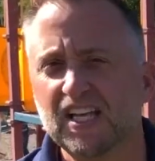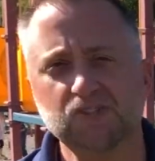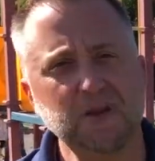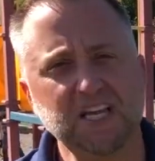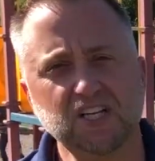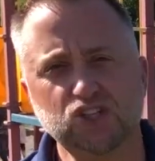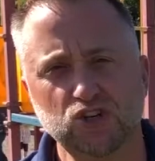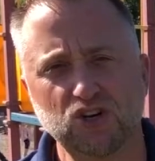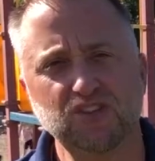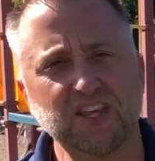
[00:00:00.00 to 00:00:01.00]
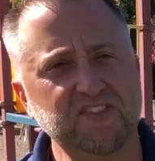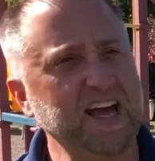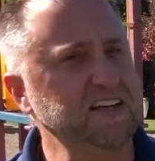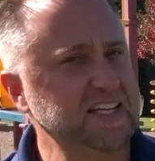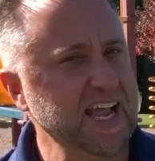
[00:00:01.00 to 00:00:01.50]
is making sure that
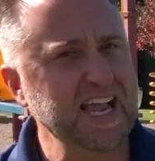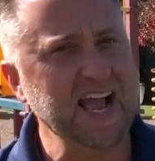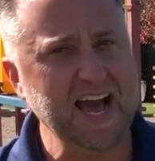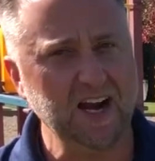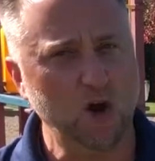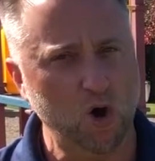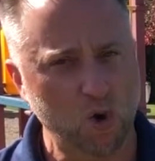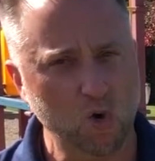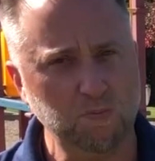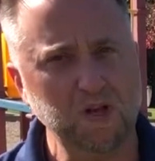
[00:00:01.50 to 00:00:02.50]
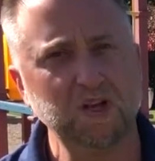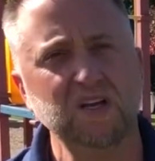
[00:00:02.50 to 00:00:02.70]
that day at home